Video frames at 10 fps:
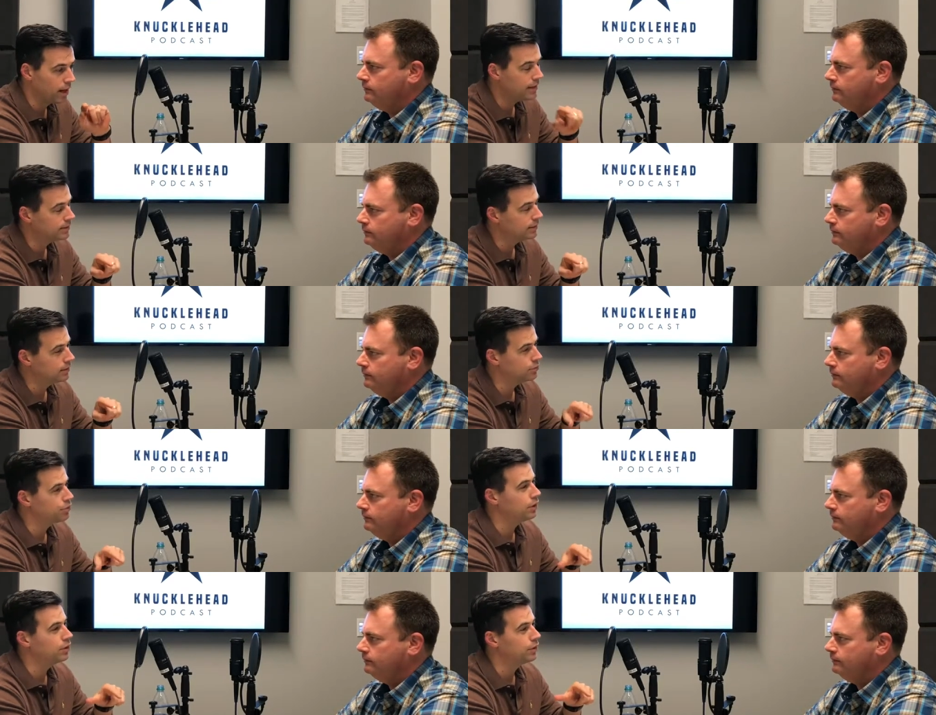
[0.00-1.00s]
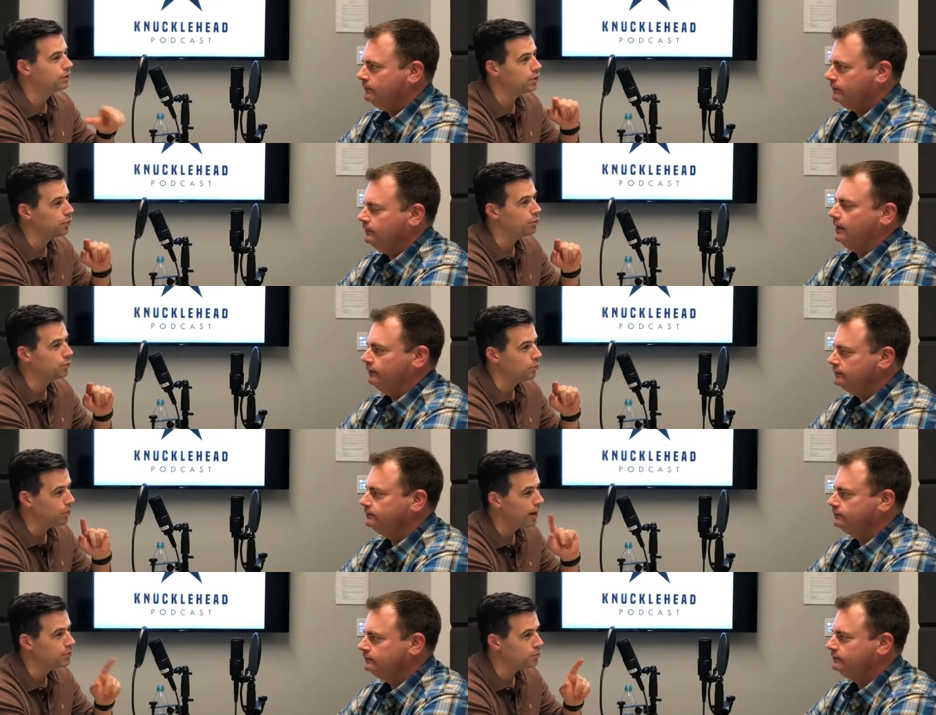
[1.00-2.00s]
Speaker 1: I asked it. It was really good. So yeah.
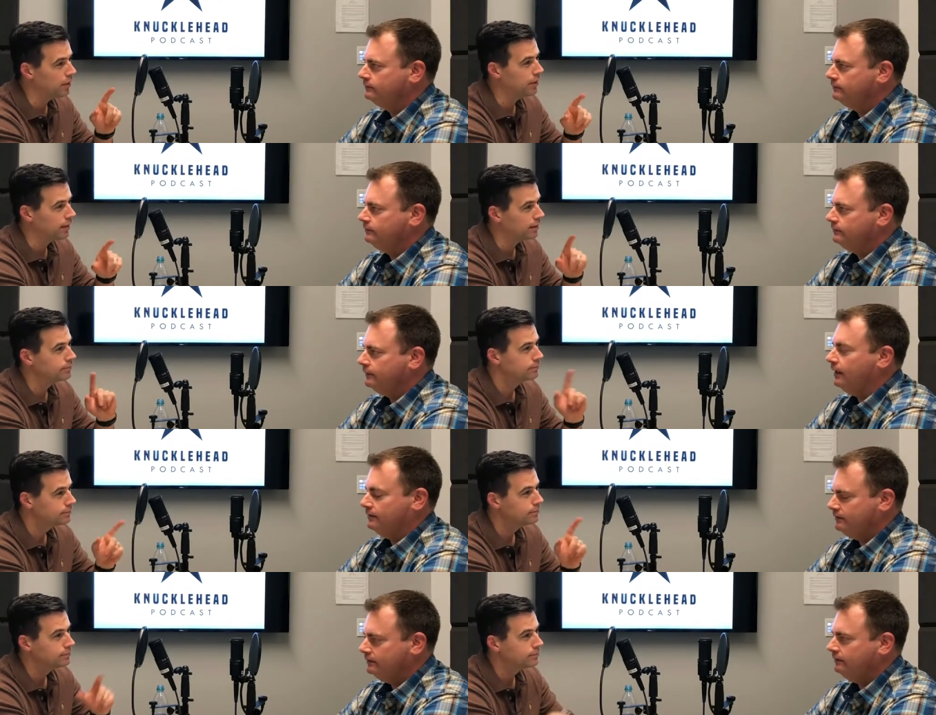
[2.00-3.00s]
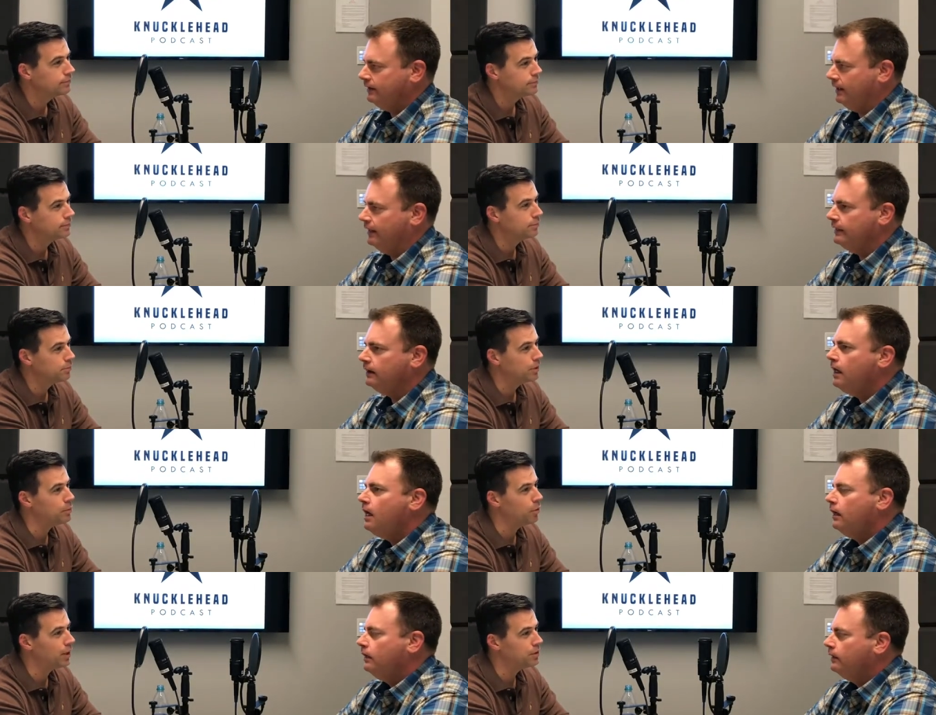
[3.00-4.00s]
that was one thing. Yes. Yeah, and then be
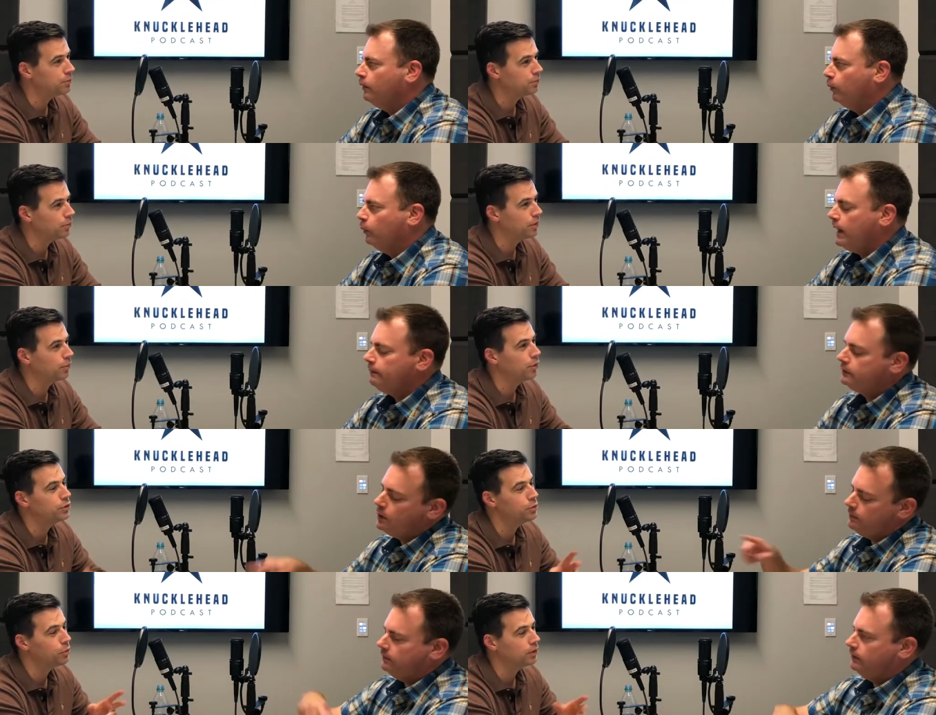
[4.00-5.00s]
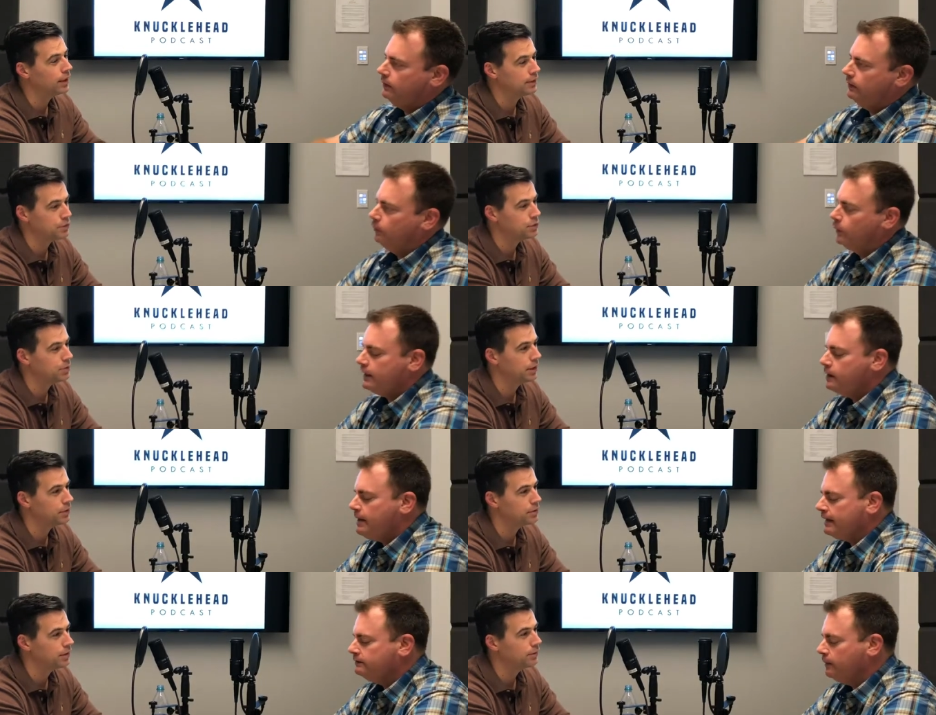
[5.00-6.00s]
more patient. What, what I would go, two more things. What I'd go
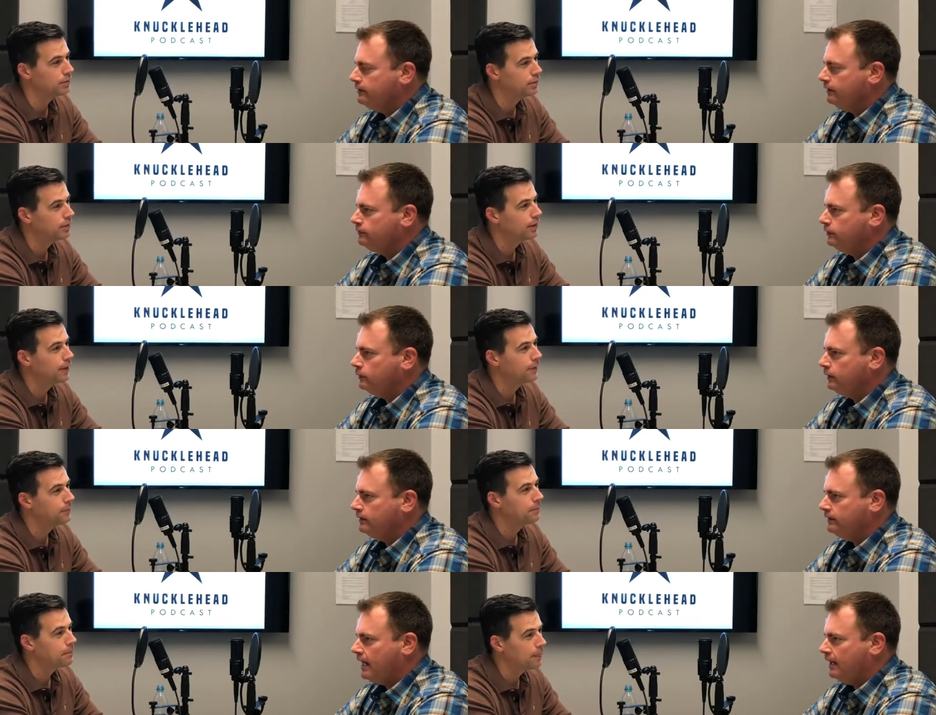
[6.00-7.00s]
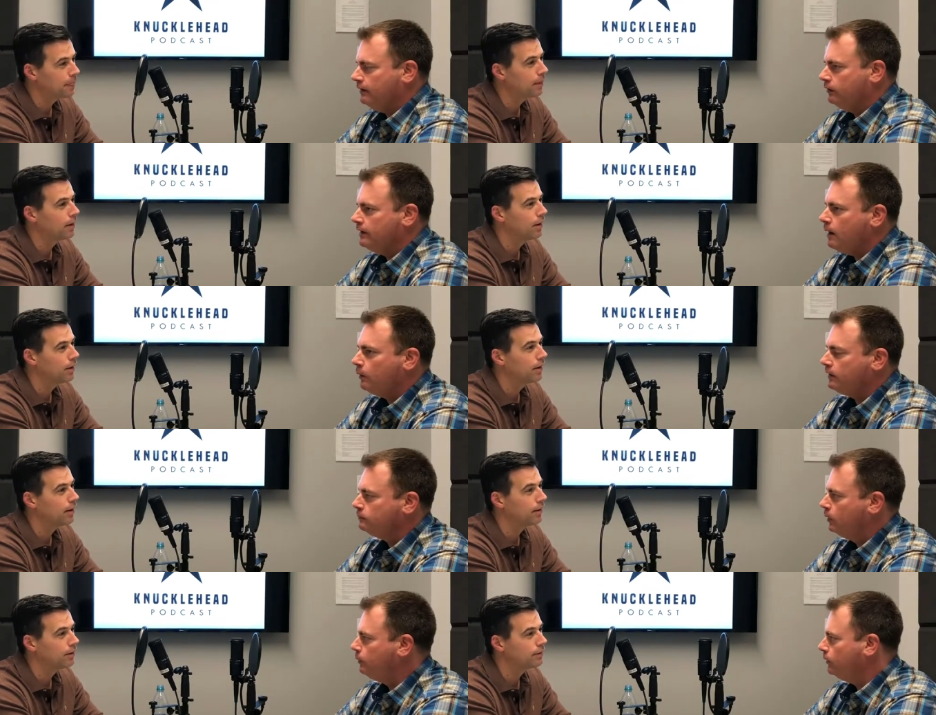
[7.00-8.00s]
back
Speaker 2: and tell myself too is that your network is
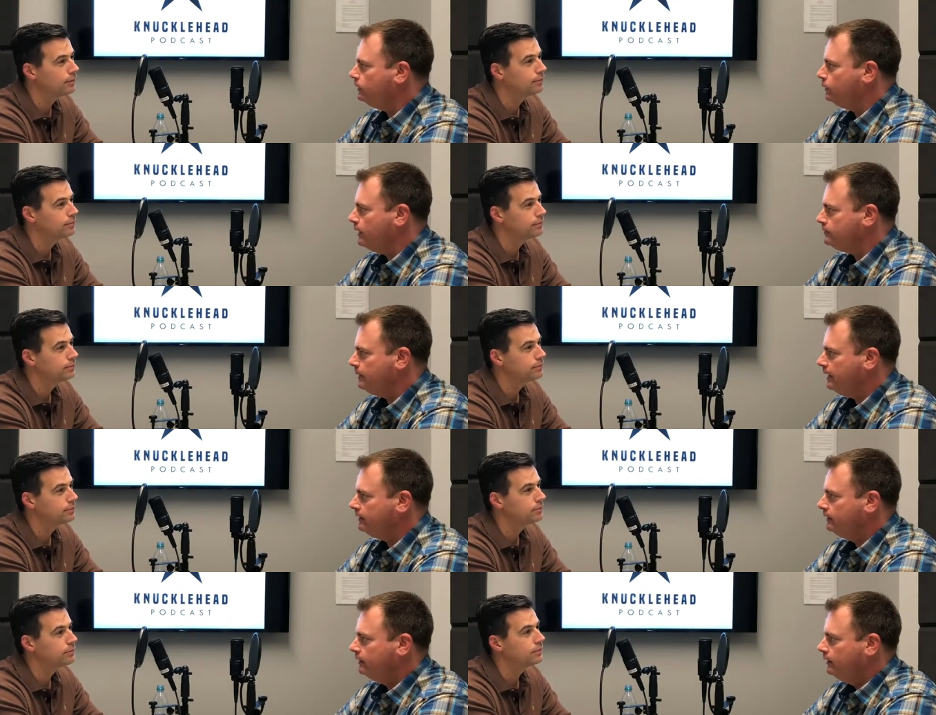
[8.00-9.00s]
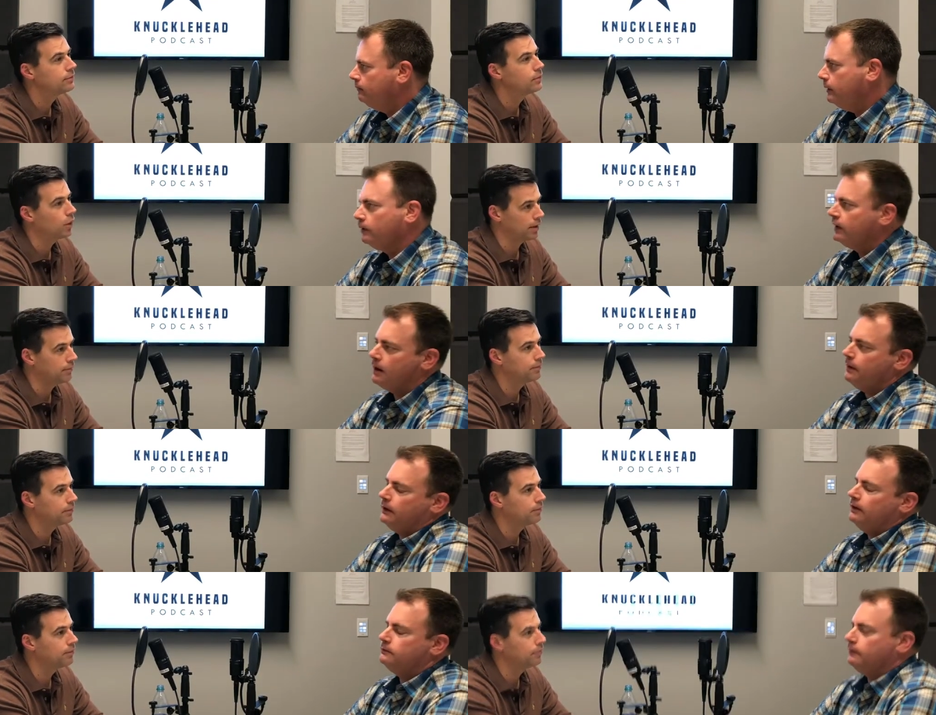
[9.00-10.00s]
more important than your resume. People okay. don't care about
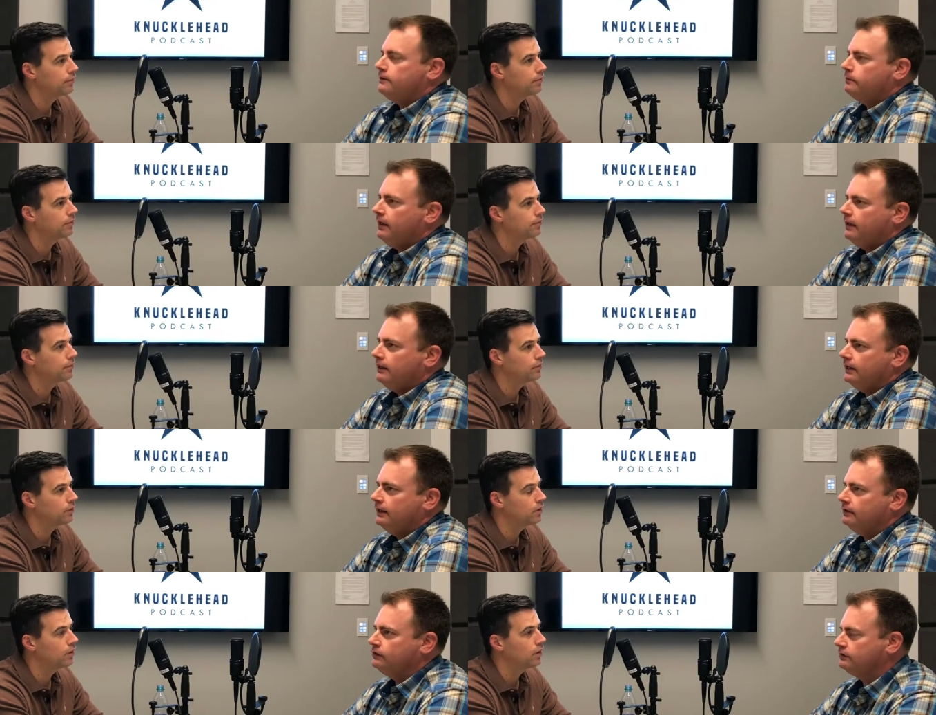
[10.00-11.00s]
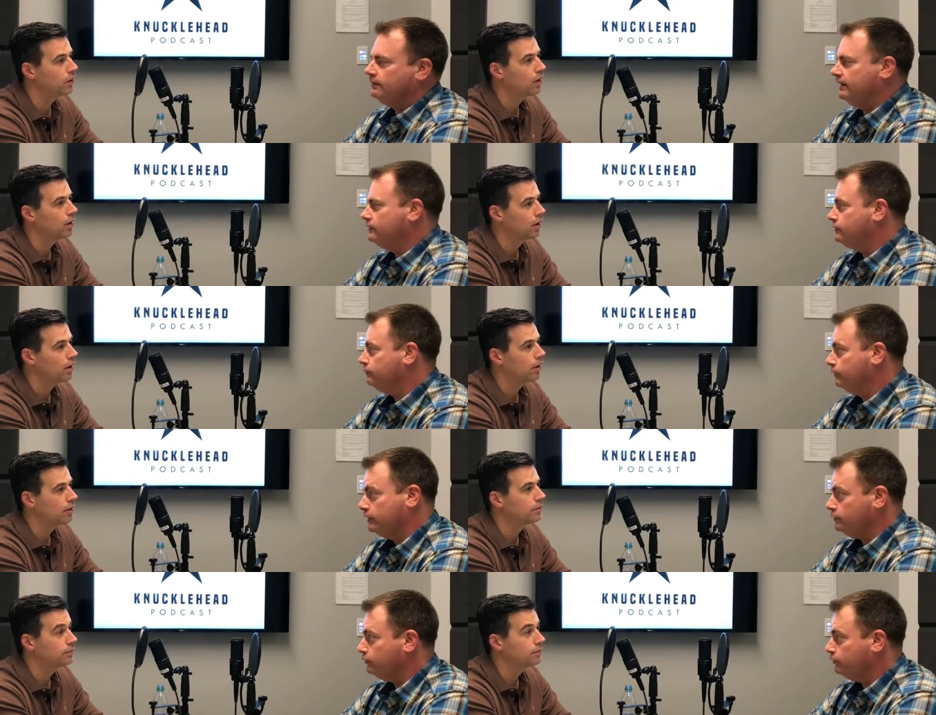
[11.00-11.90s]
your resume. Resume is just get your get